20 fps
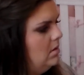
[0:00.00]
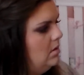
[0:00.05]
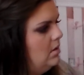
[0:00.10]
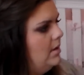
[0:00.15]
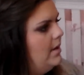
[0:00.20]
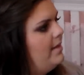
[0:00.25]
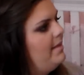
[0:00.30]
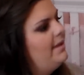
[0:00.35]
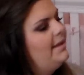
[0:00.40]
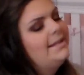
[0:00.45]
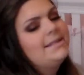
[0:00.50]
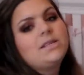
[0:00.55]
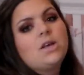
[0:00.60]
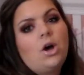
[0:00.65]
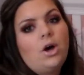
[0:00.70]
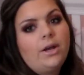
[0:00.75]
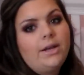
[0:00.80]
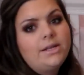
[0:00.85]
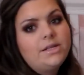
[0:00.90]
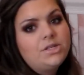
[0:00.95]
I think it's
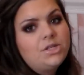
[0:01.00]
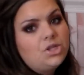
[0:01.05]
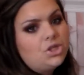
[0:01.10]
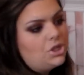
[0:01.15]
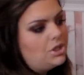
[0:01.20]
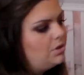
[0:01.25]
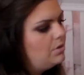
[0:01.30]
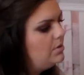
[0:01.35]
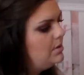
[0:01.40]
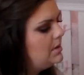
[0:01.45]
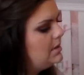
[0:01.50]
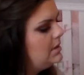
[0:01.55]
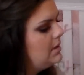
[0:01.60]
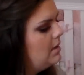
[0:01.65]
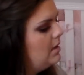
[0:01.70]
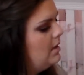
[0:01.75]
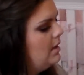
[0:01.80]
Honest juice,